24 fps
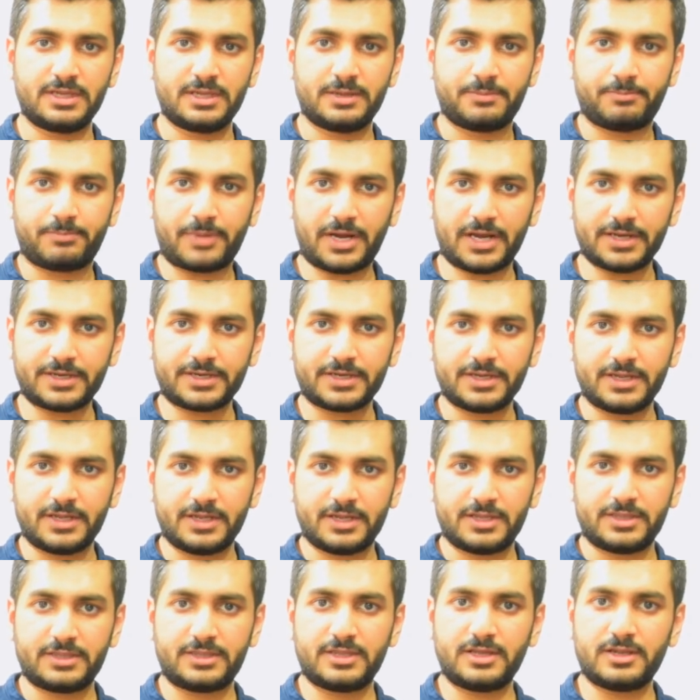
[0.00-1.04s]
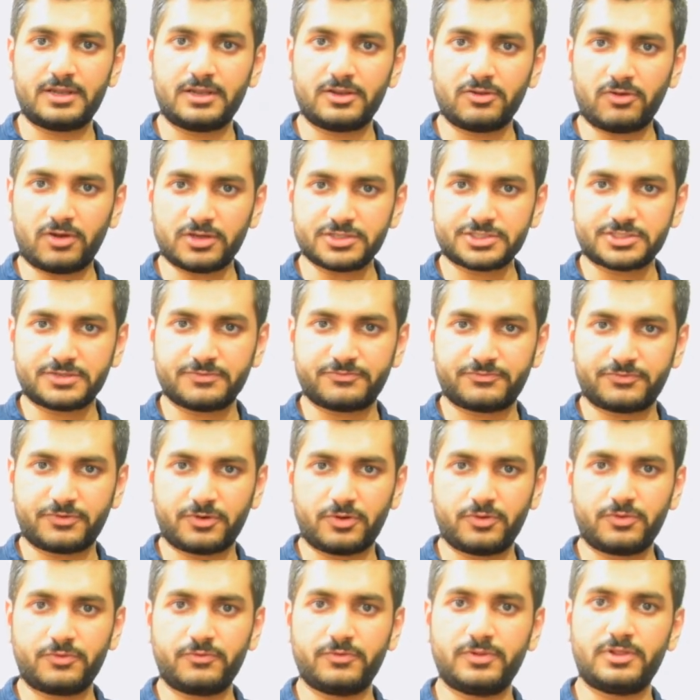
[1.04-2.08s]
but they launched a
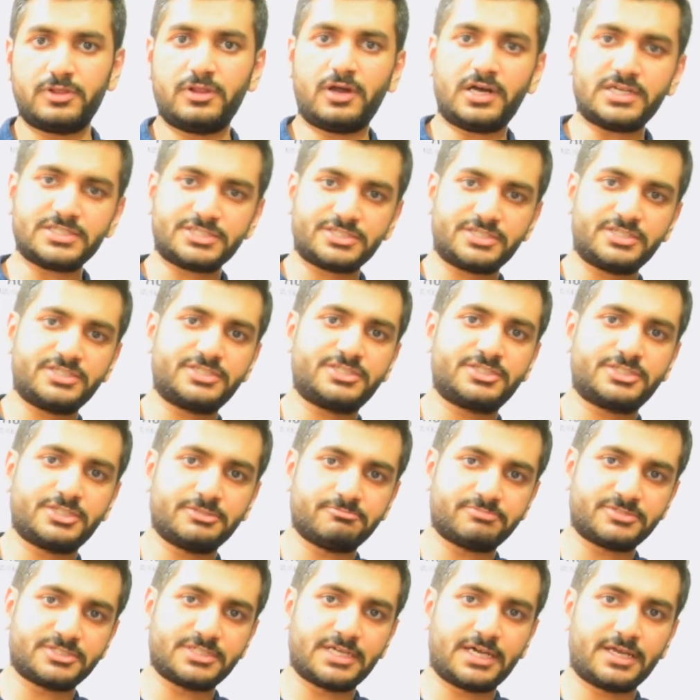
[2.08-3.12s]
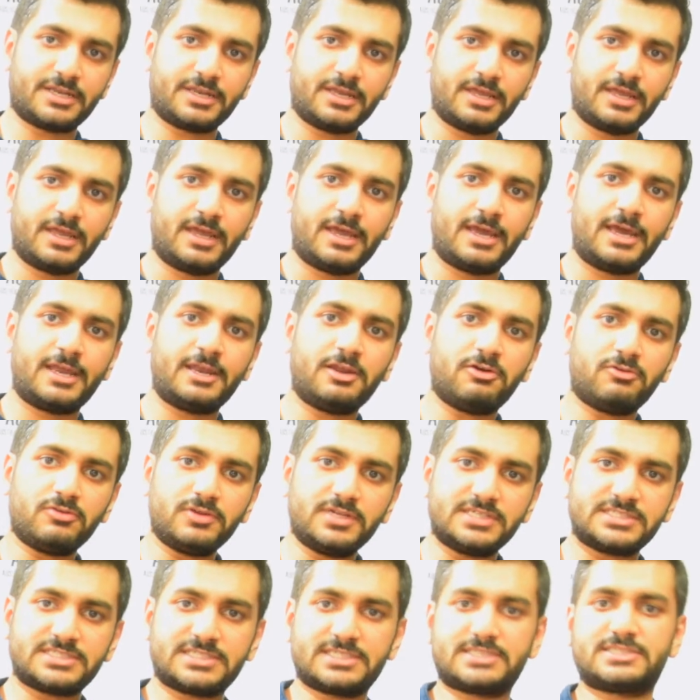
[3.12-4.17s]
phone with last year's chipset and
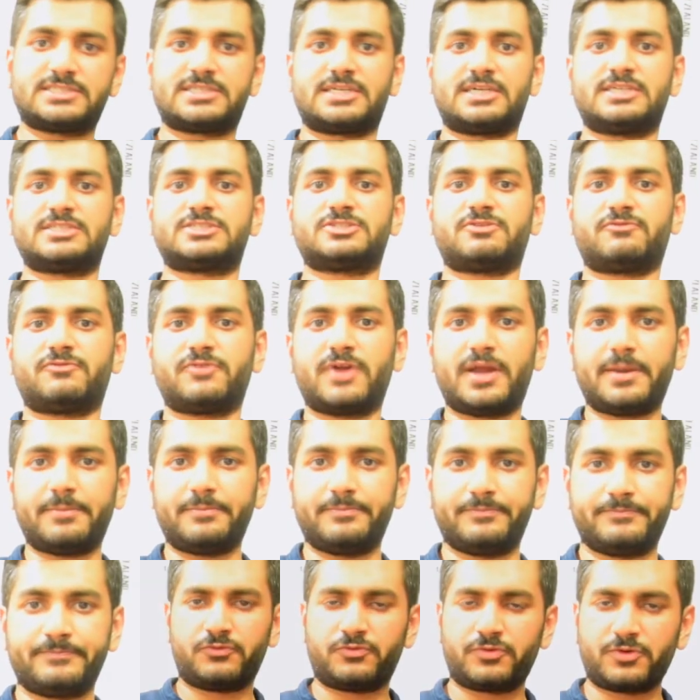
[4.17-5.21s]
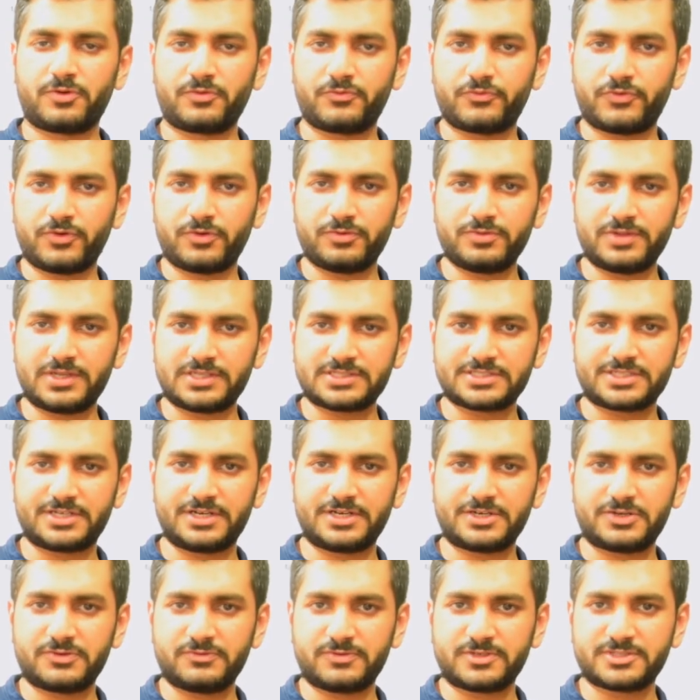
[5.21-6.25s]
only 6 gigs of RAM. For a phone that's
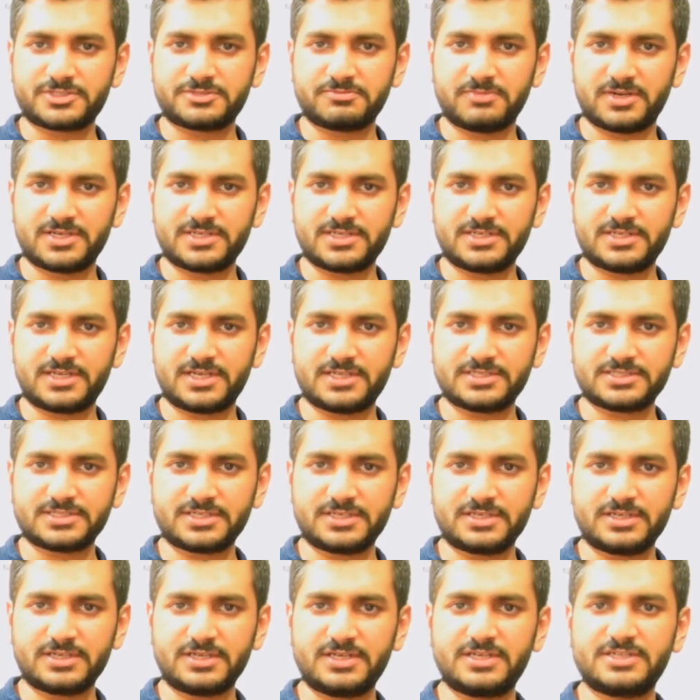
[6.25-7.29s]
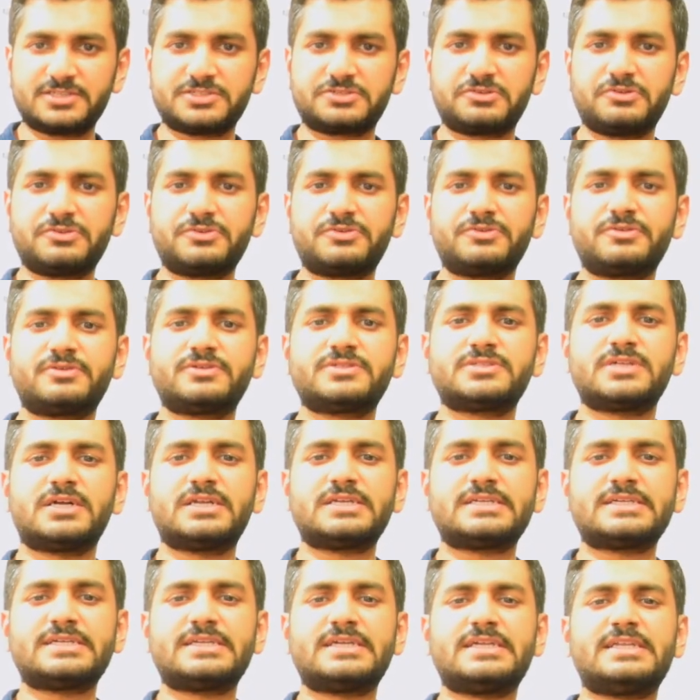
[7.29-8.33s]
geared towards multitasking, is going to
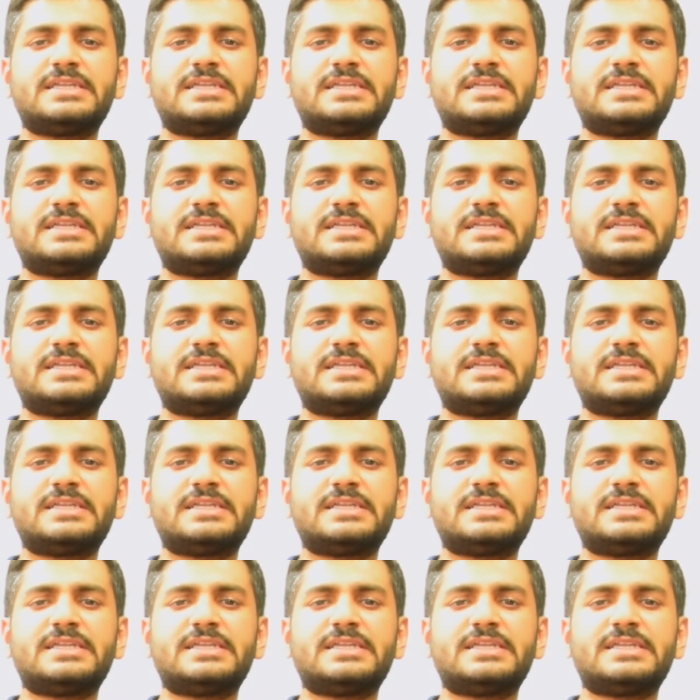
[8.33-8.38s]
result in an